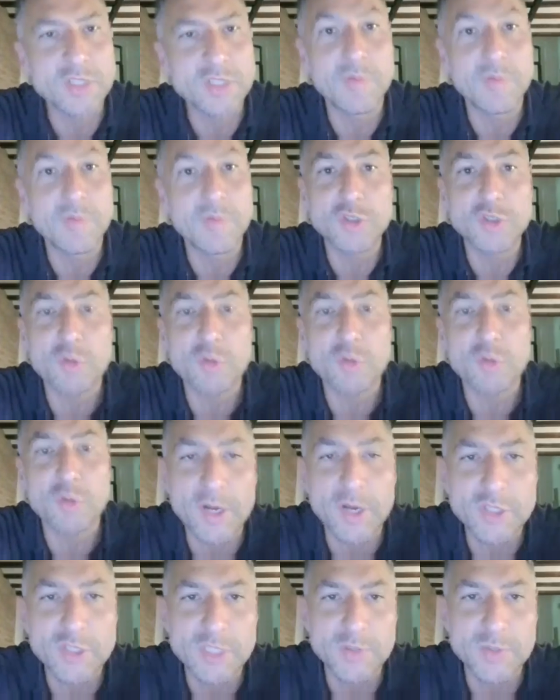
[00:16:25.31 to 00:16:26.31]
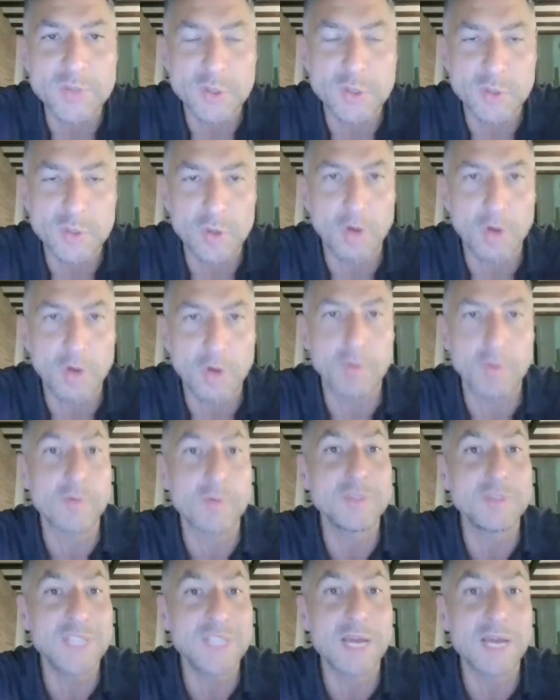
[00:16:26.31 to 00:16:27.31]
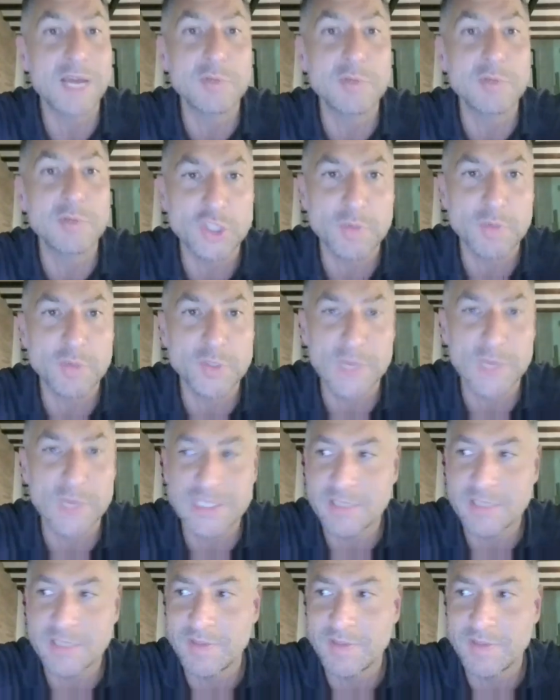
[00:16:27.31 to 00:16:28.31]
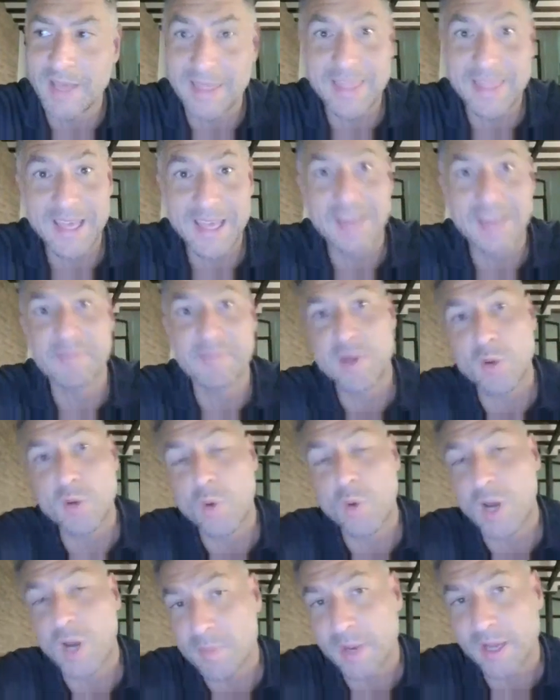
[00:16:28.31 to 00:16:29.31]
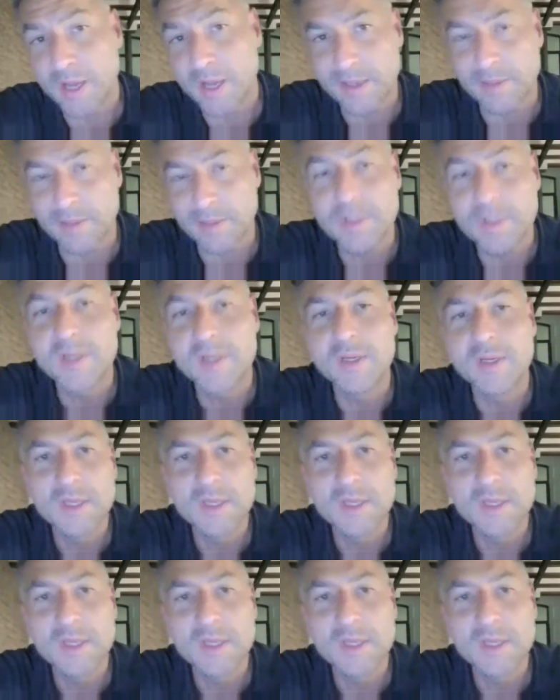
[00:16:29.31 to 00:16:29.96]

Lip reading: very strong partnerships from a deal acquisition perspective, and then have been acquired by them,